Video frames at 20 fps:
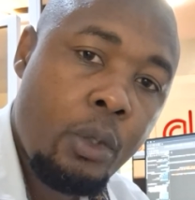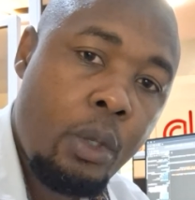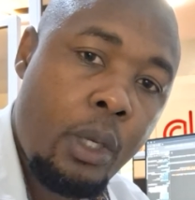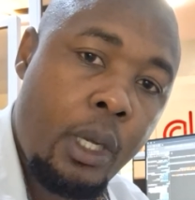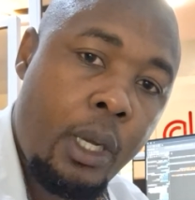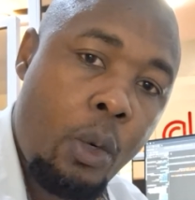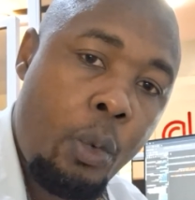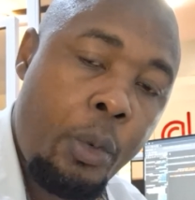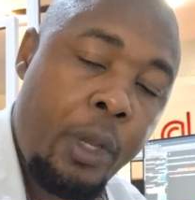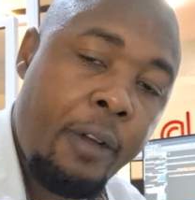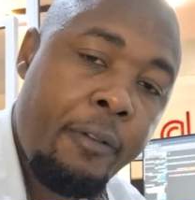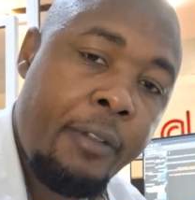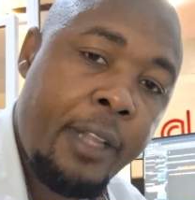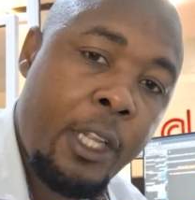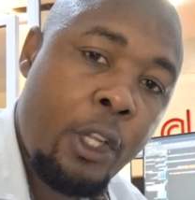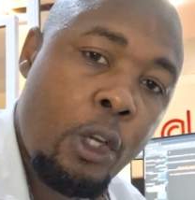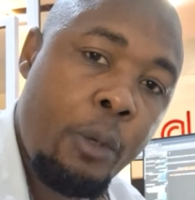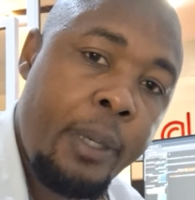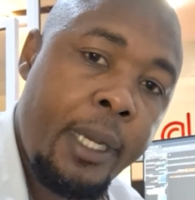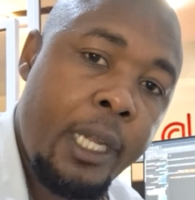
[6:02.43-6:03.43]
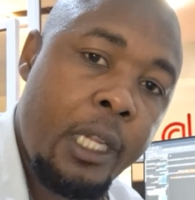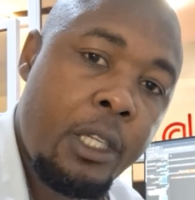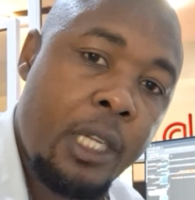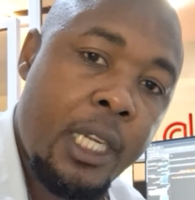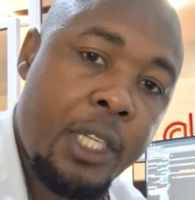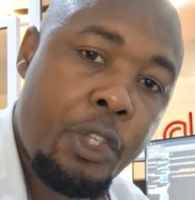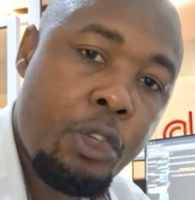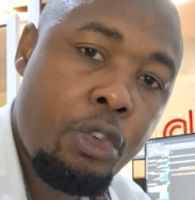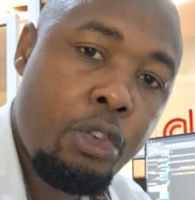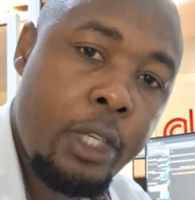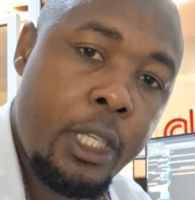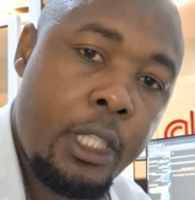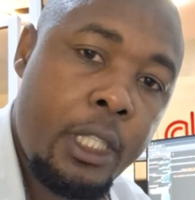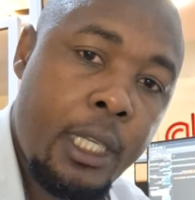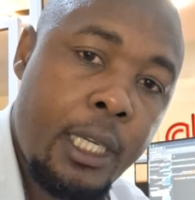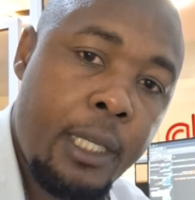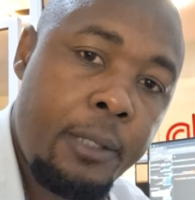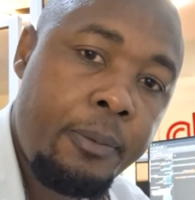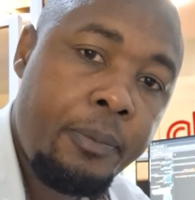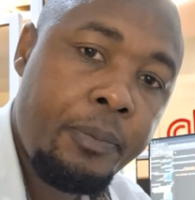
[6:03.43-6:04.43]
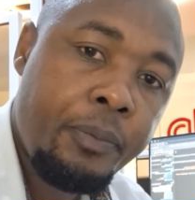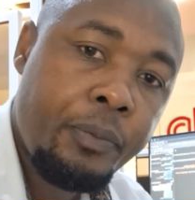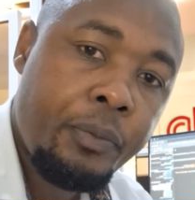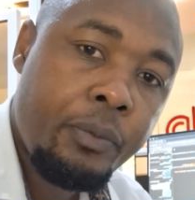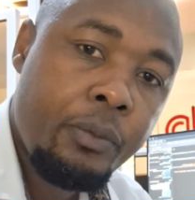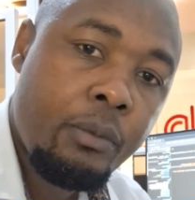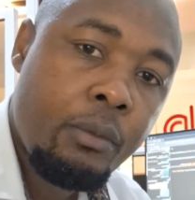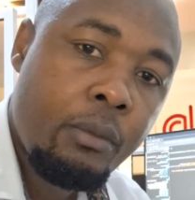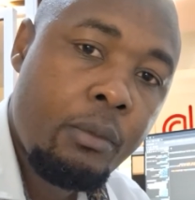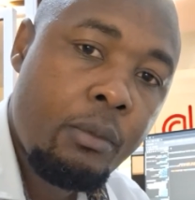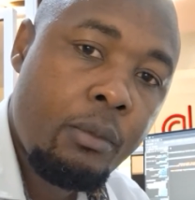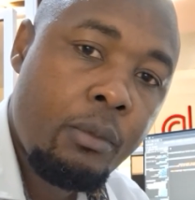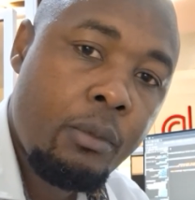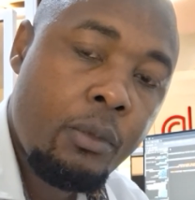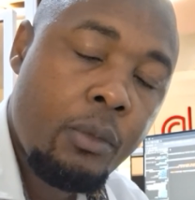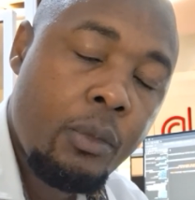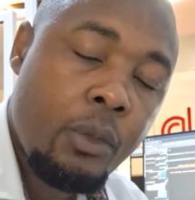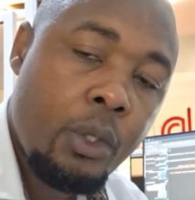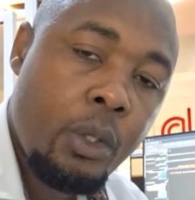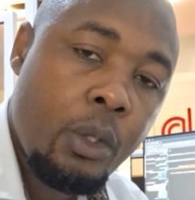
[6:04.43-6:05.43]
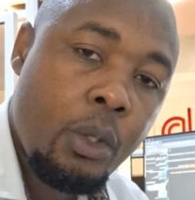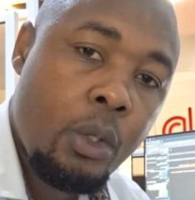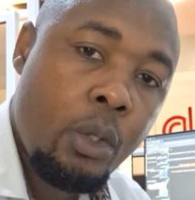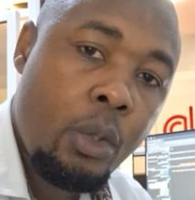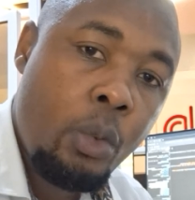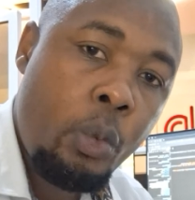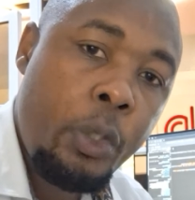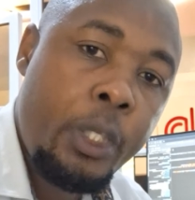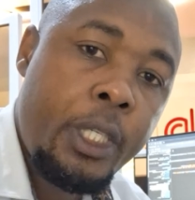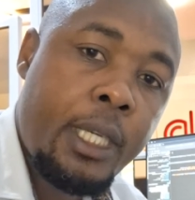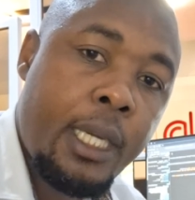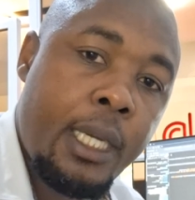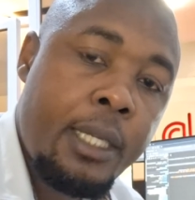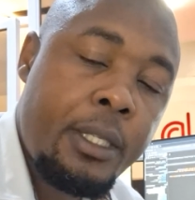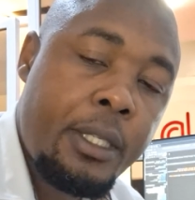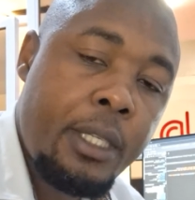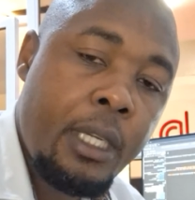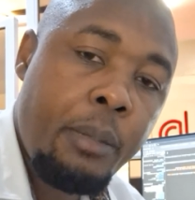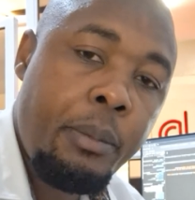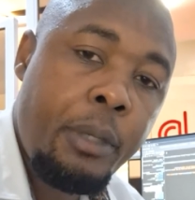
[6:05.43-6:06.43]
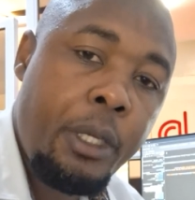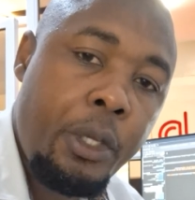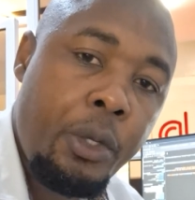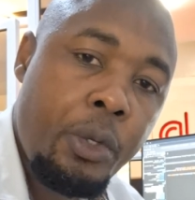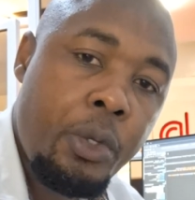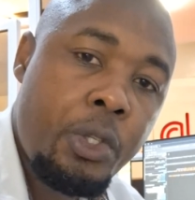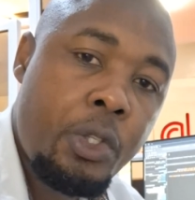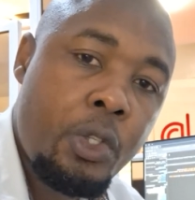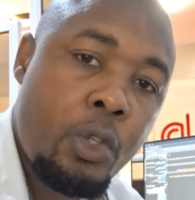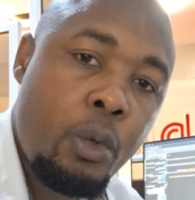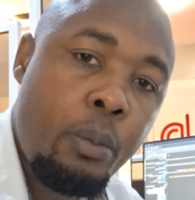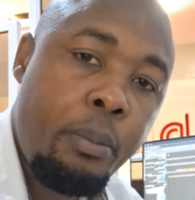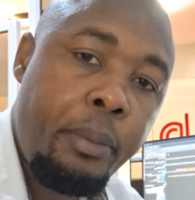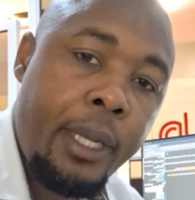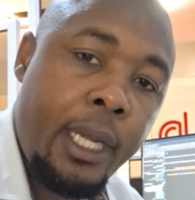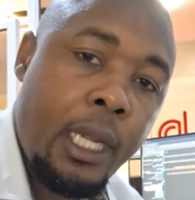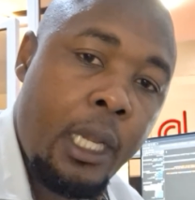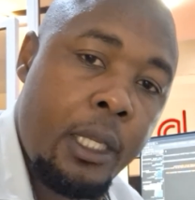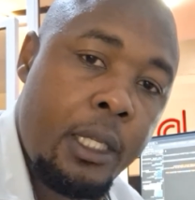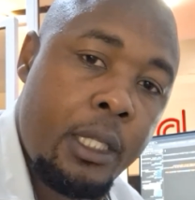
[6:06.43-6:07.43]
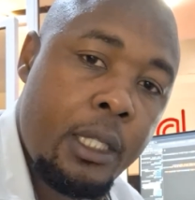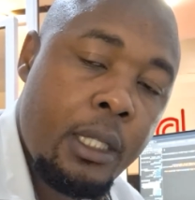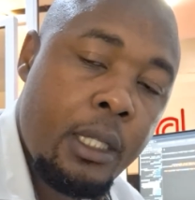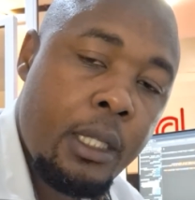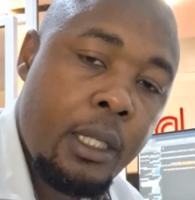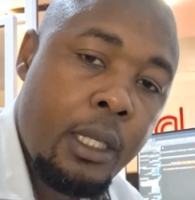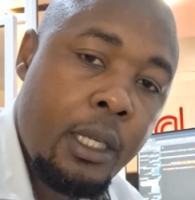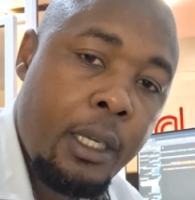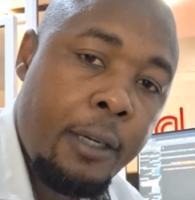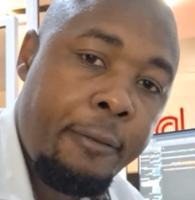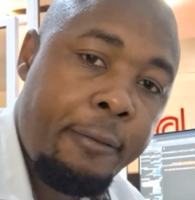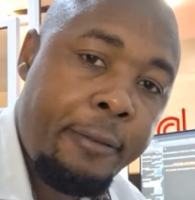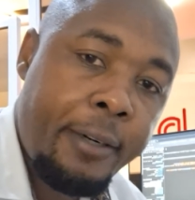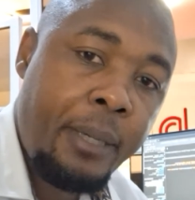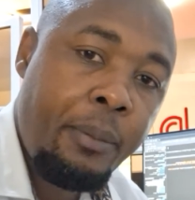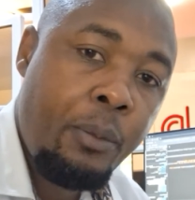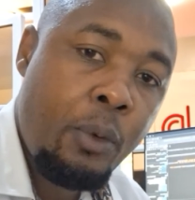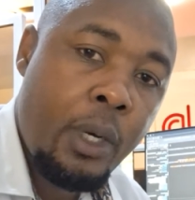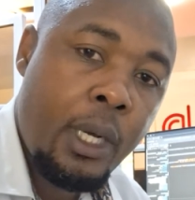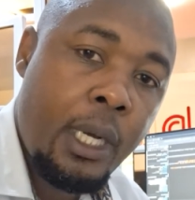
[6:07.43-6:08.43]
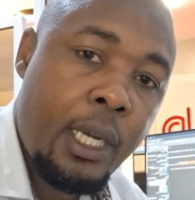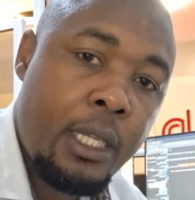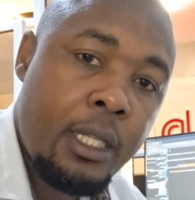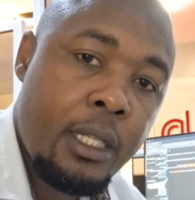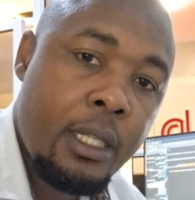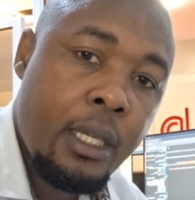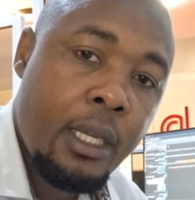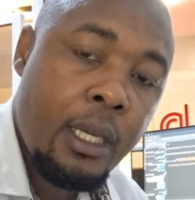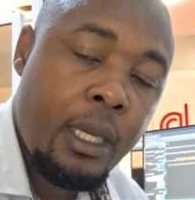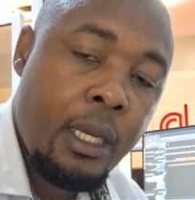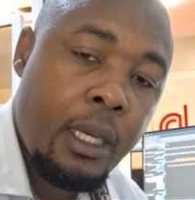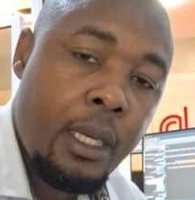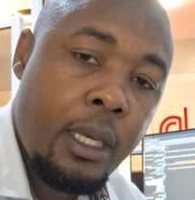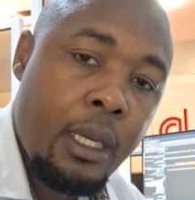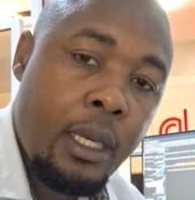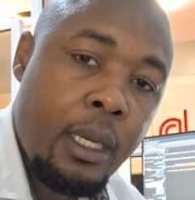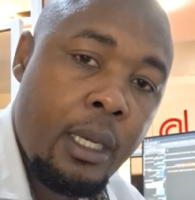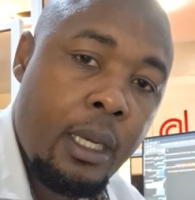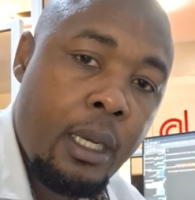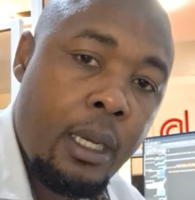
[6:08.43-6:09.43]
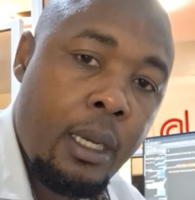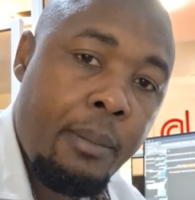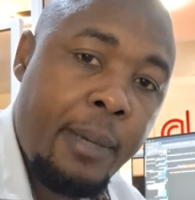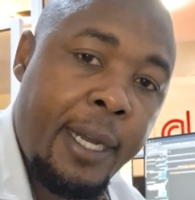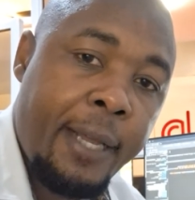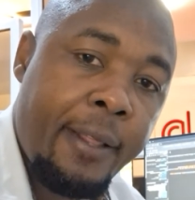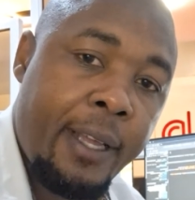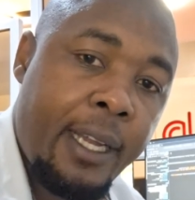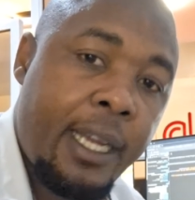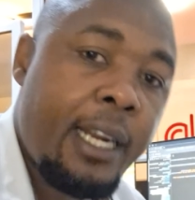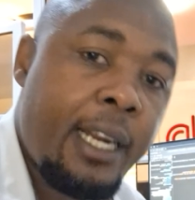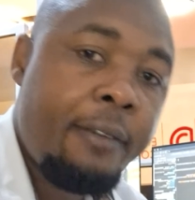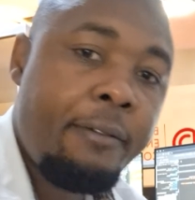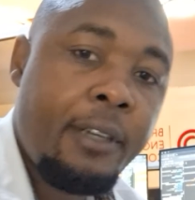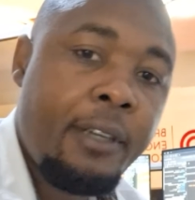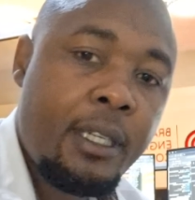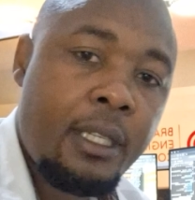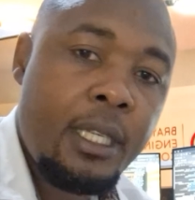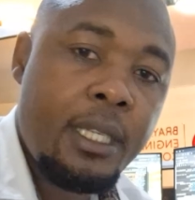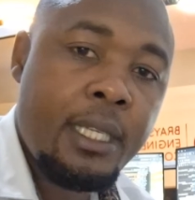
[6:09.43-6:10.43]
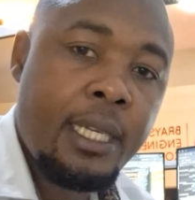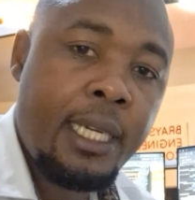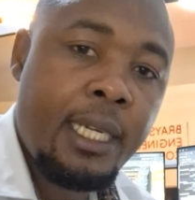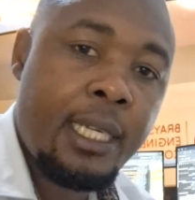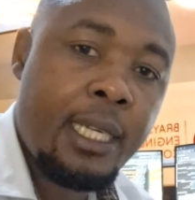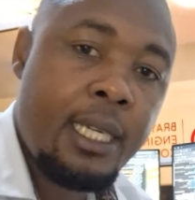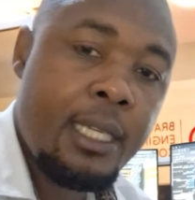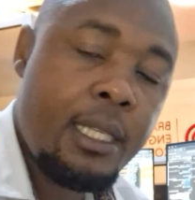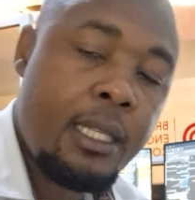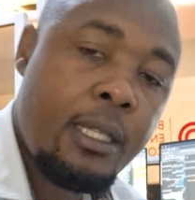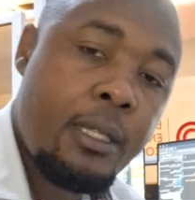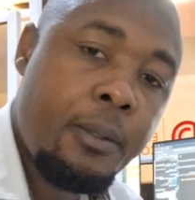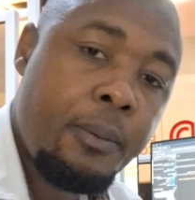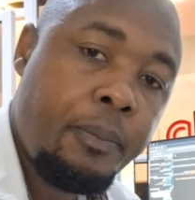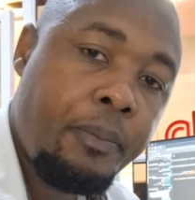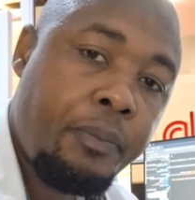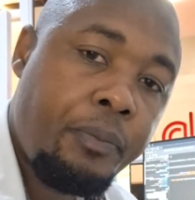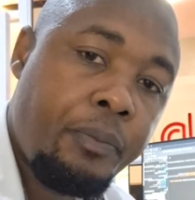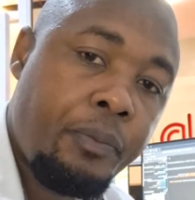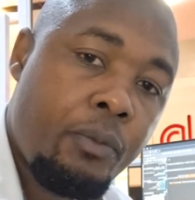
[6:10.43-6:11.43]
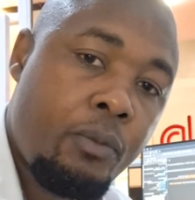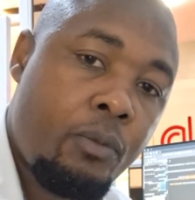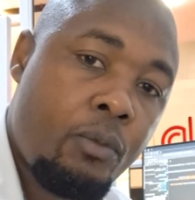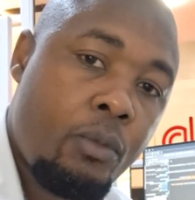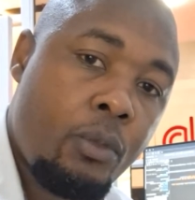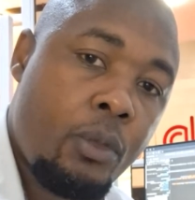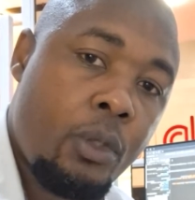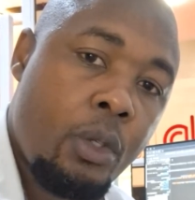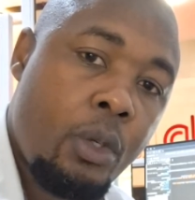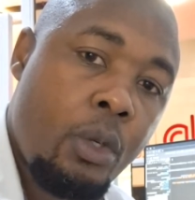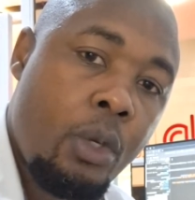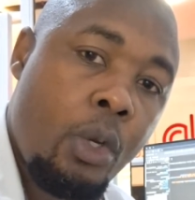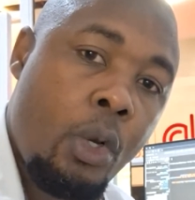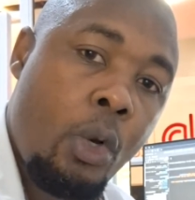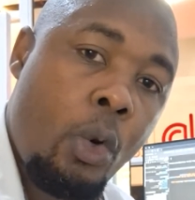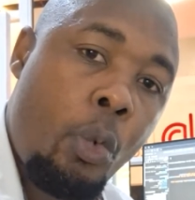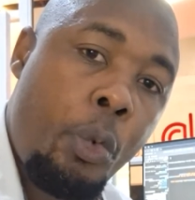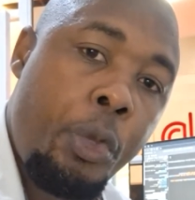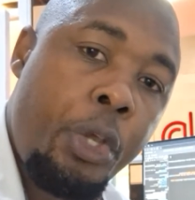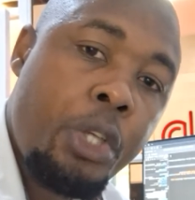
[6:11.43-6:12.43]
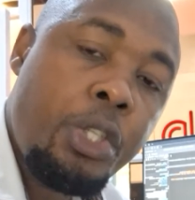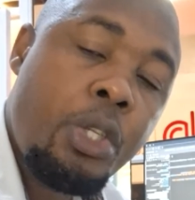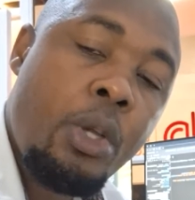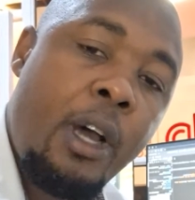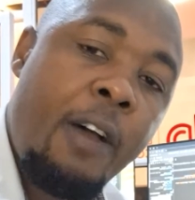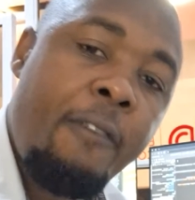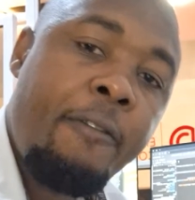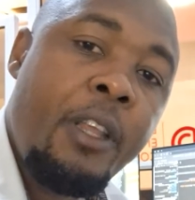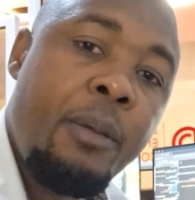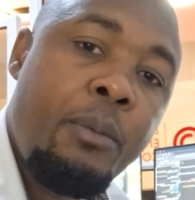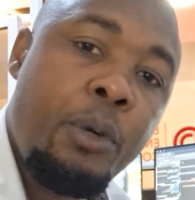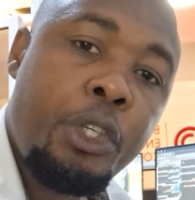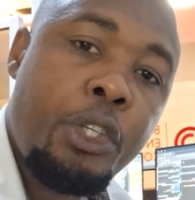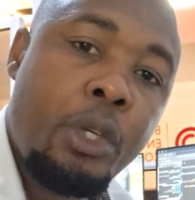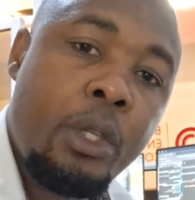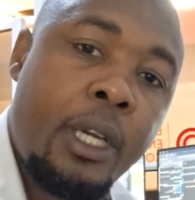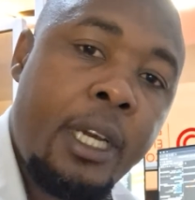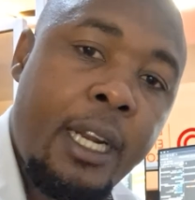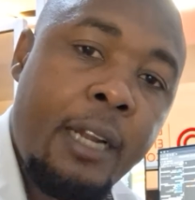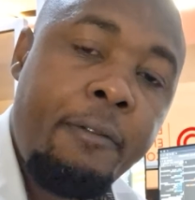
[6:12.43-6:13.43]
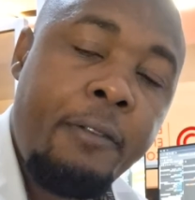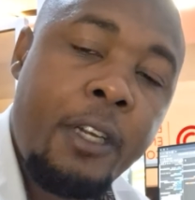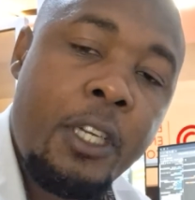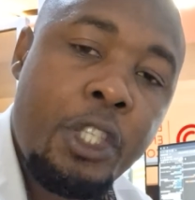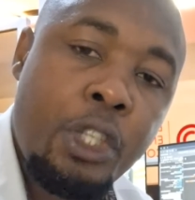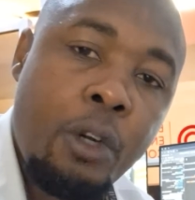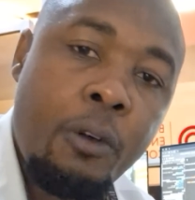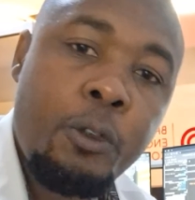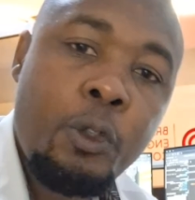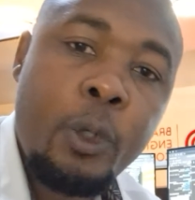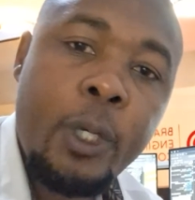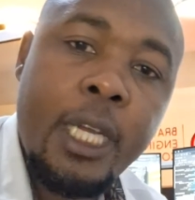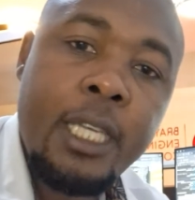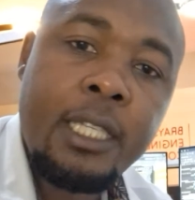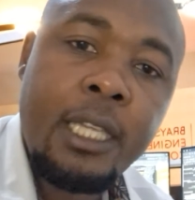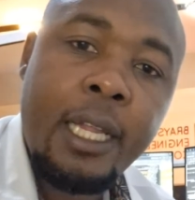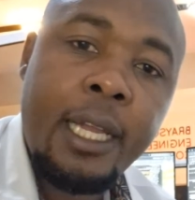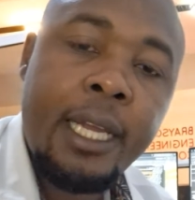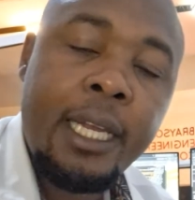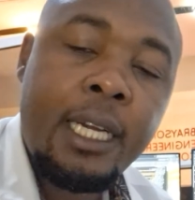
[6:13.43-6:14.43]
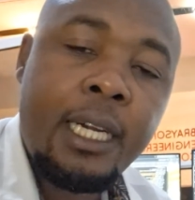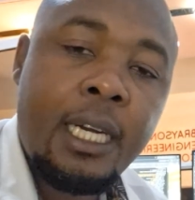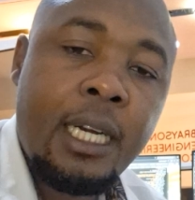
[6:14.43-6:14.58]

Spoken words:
We have the Adobe Illustrator, which can still be used to build frameworks by the graphic designers. We also have the motion graphic softwares like